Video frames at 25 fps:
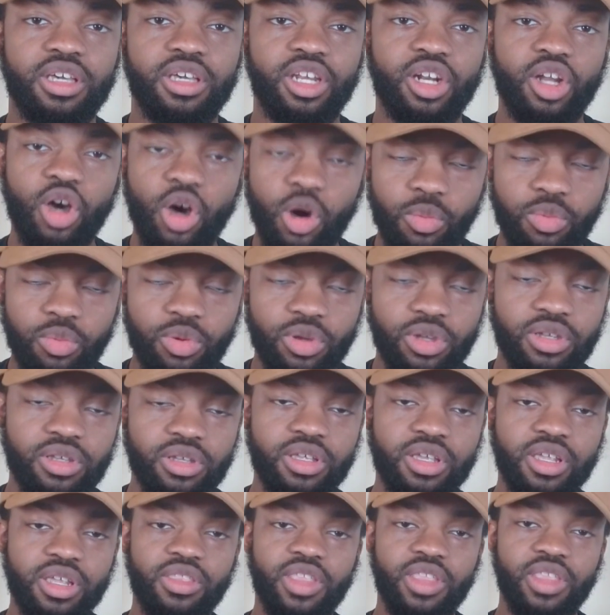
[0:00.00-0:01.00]
And I'm
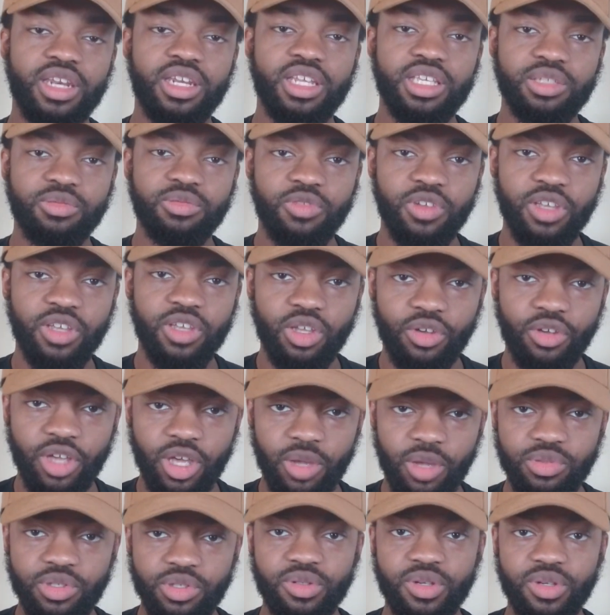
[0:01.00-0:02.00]
hoping that this video
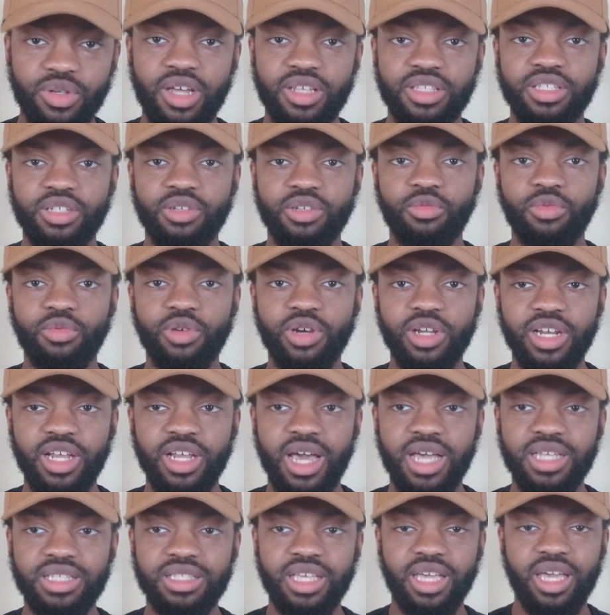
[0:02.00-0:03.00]
helps you out to
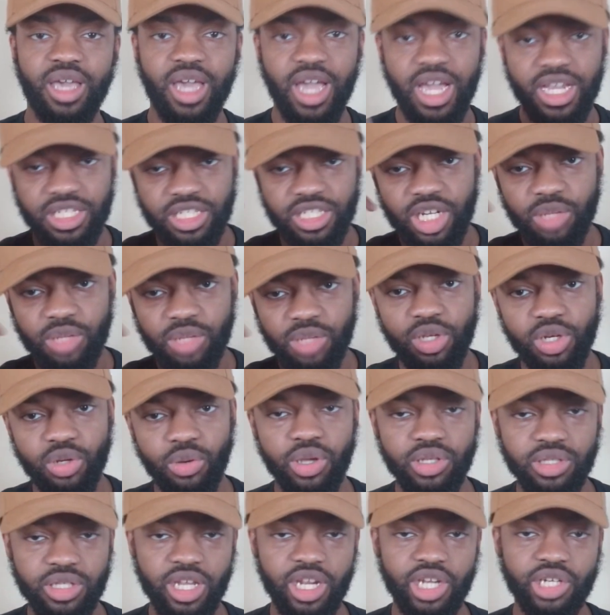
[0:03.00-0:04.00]
realize that I shouldn't be
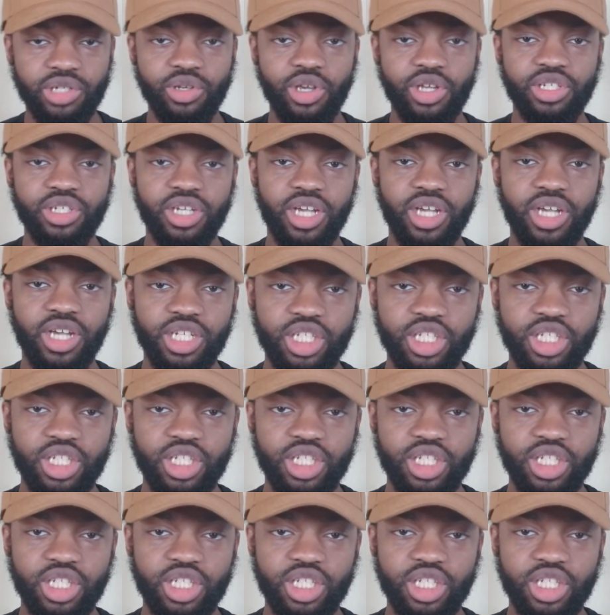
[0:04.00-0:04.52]
doing static stretching.